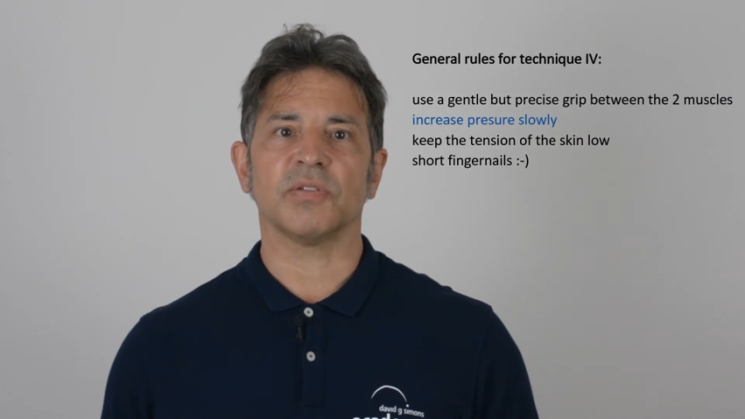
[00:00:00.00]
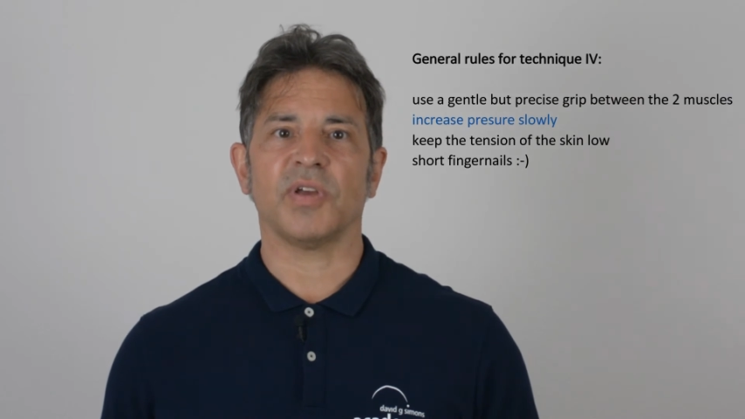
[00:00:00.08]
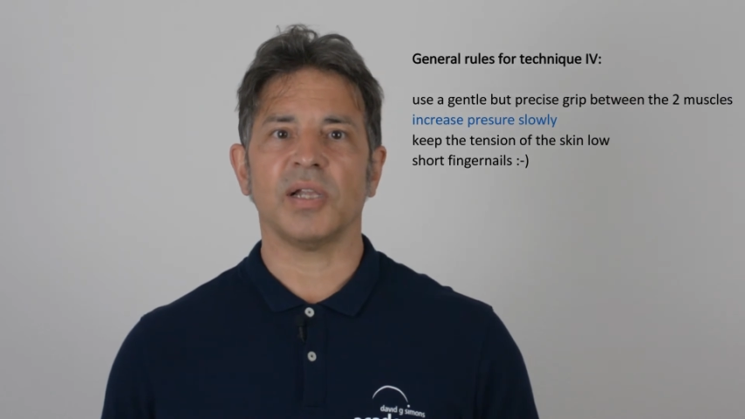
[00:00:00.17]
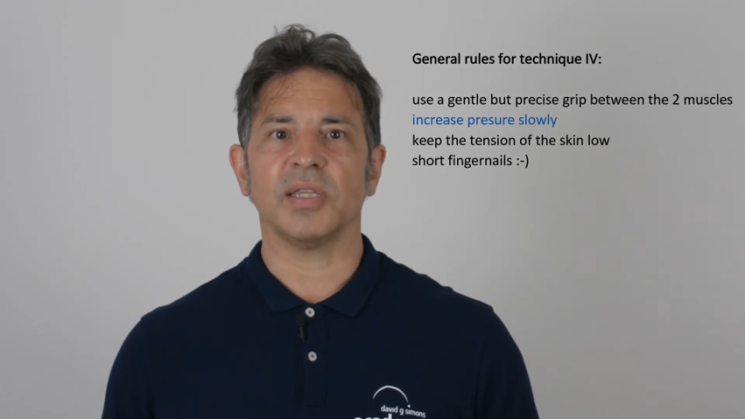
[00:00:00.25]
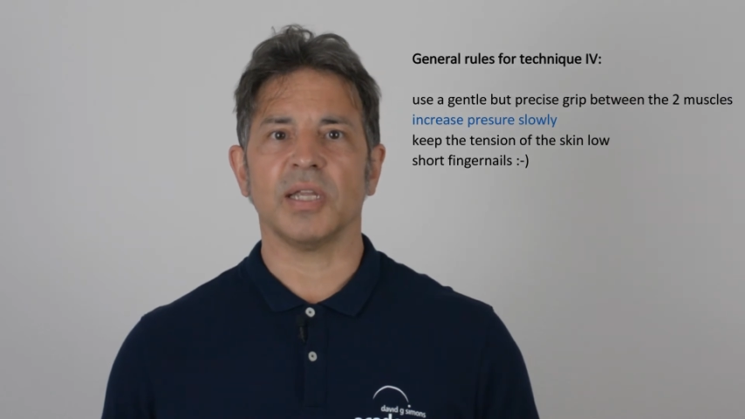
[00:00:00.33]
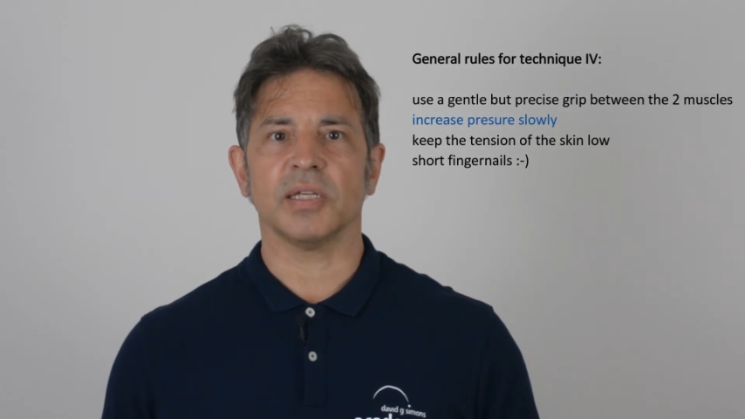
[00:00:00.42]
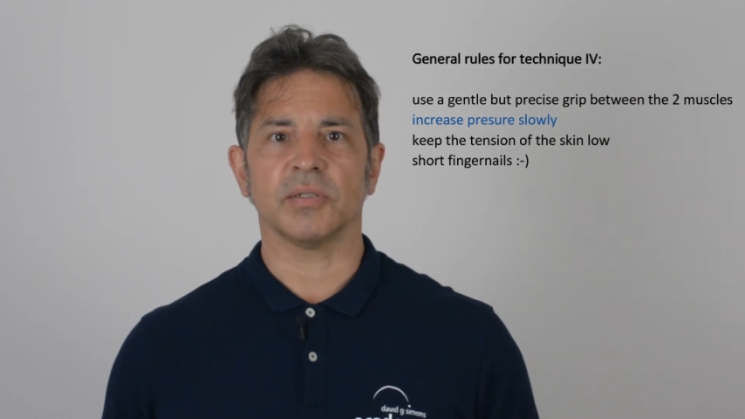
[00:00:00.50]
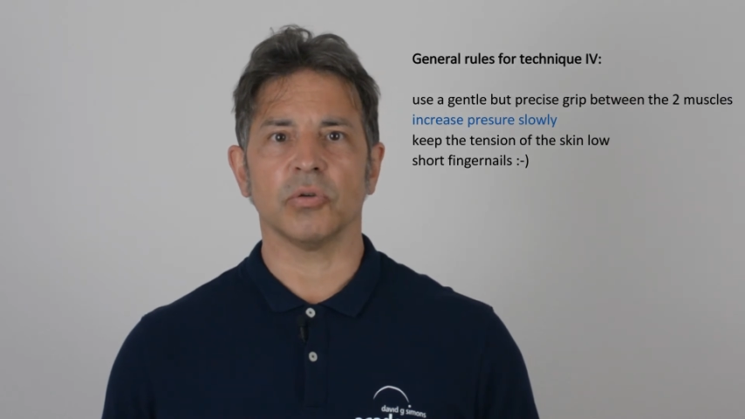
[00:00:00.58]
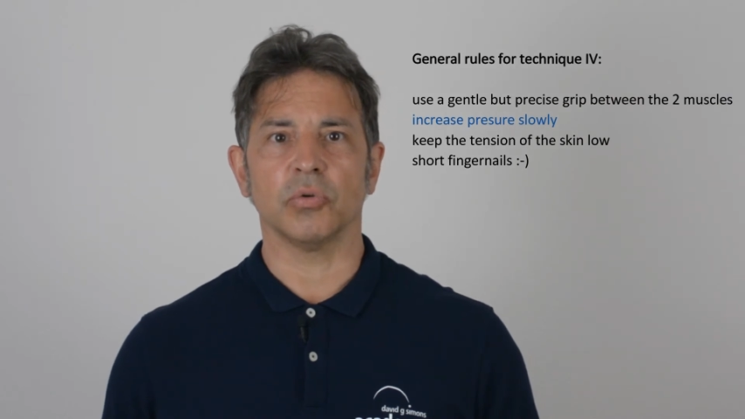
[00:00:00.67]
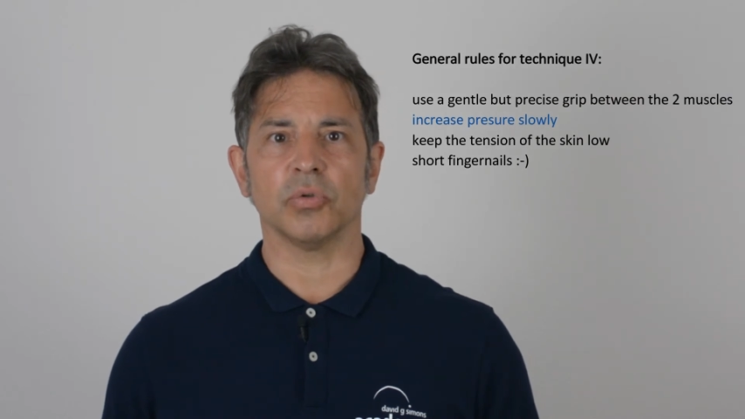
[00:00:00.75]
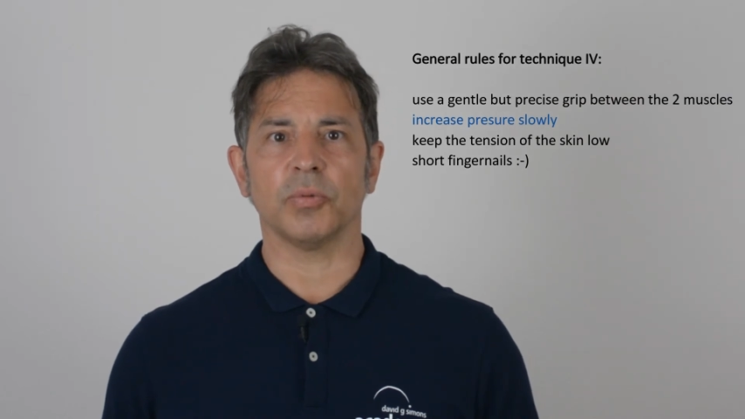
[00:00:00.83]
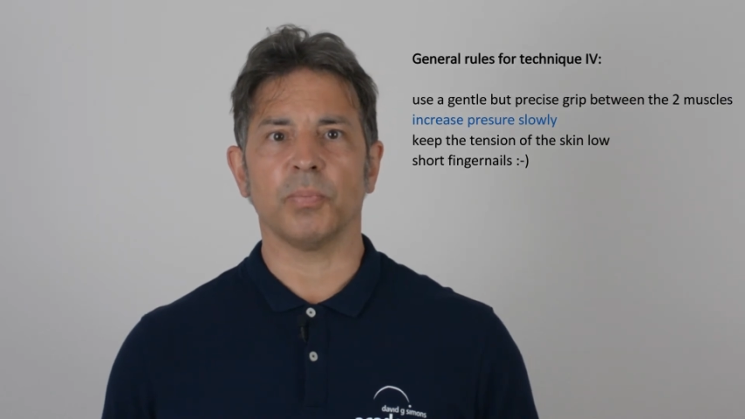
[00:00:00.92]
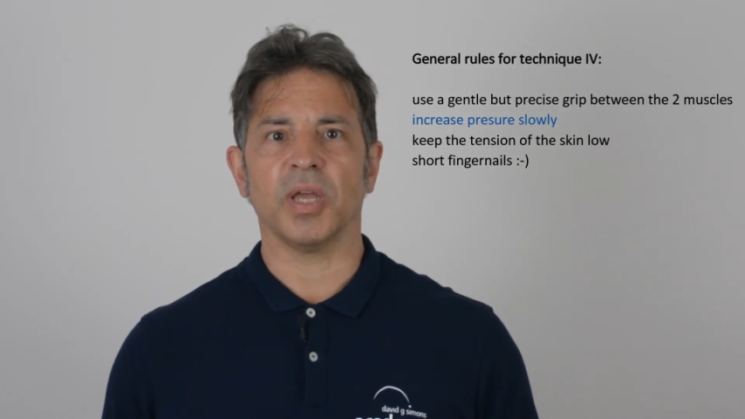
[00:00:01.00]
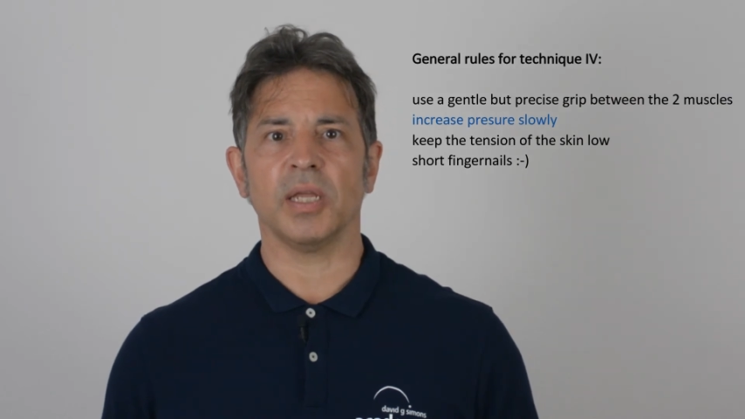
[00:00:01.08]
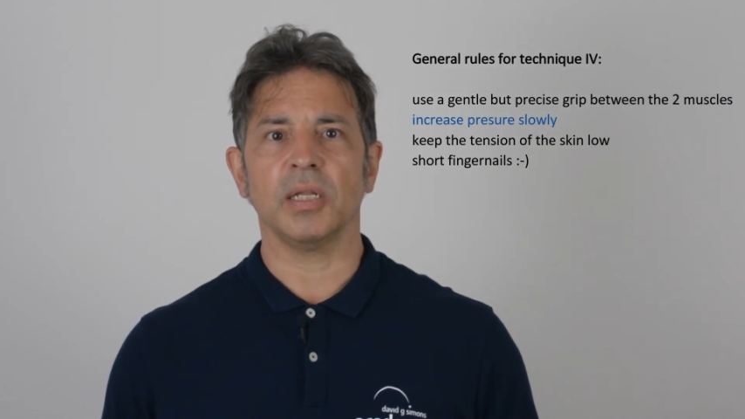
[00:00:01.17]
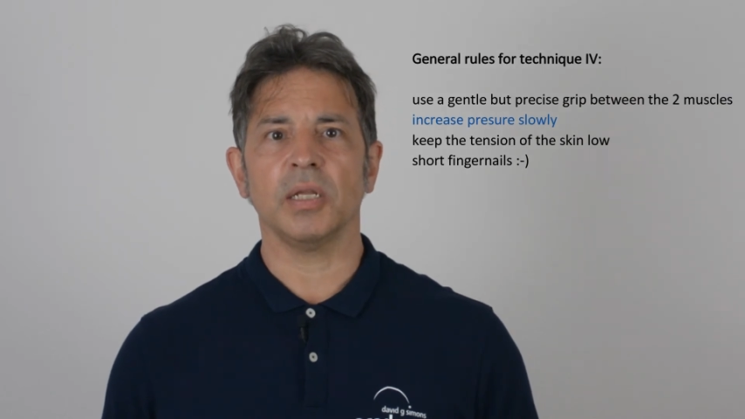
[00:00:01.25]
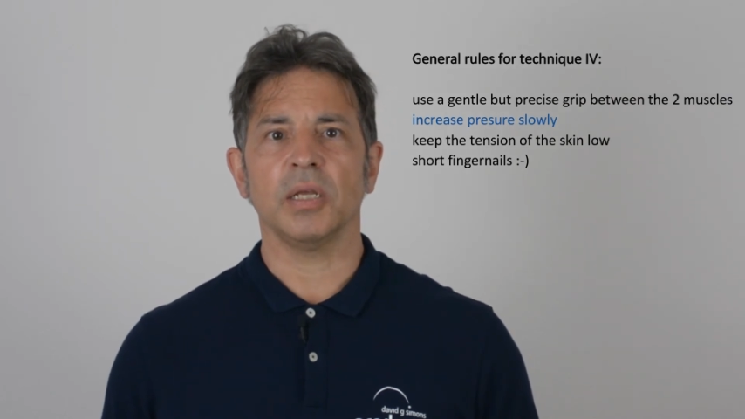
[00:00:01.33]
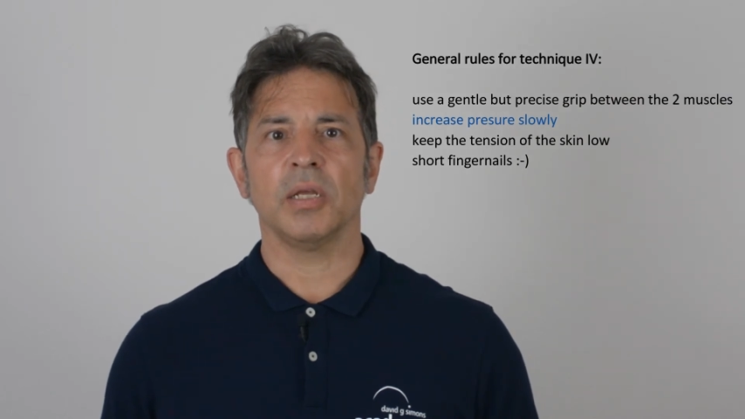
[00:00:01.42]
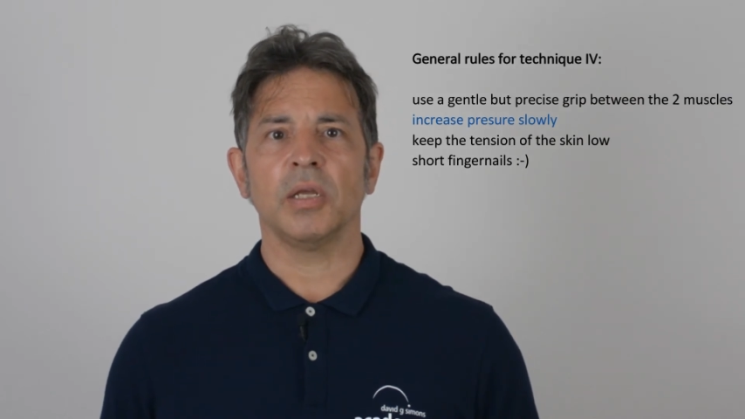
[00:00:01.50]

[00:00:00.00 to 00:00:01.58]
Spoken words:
felt as a good pain,